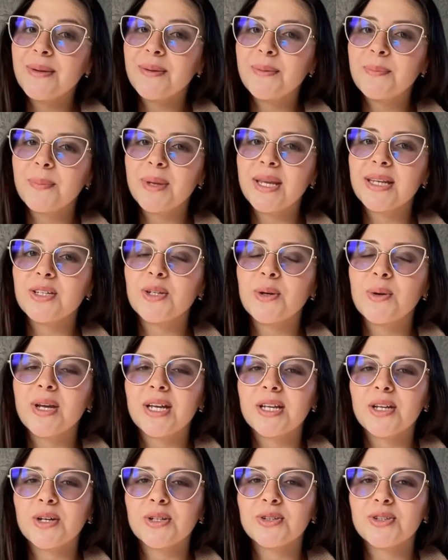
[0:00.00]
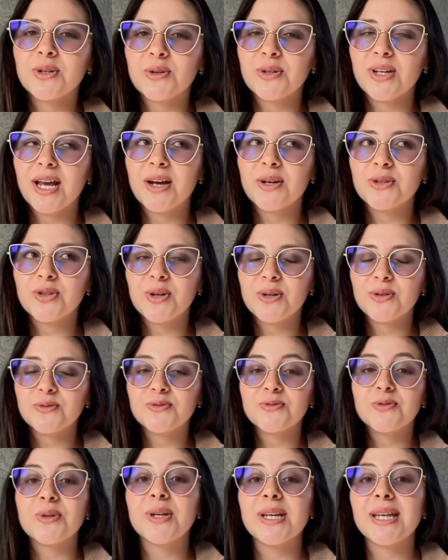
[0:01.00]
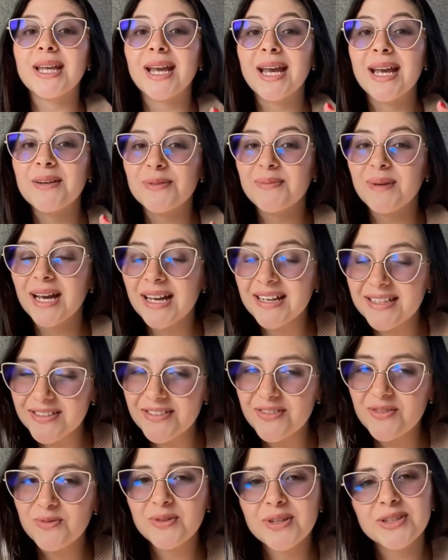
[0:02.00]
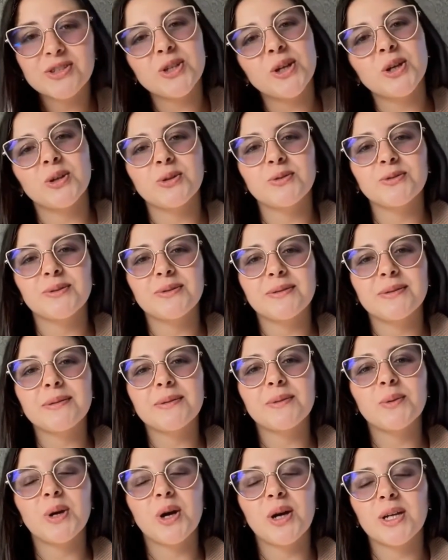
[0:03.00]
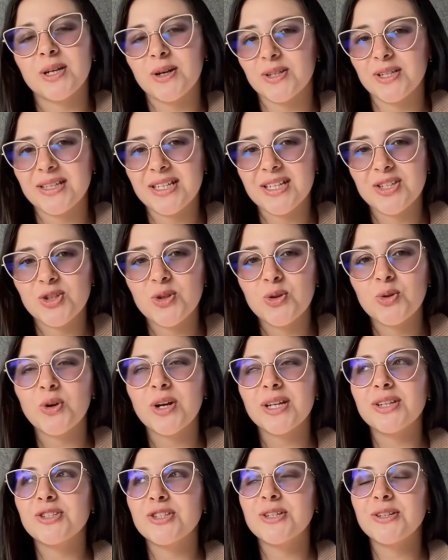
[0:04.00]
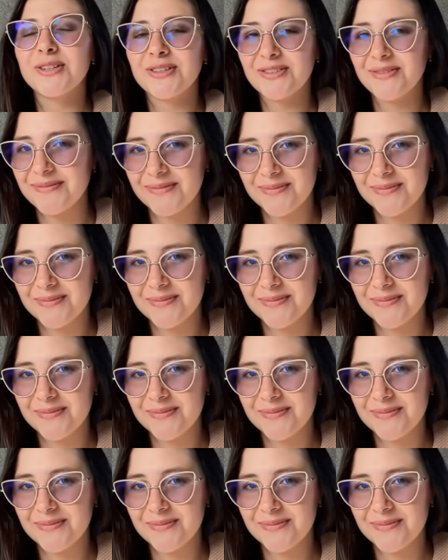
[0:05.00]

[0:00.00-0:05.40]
but you can also count on free advice to resolve all your initial questions.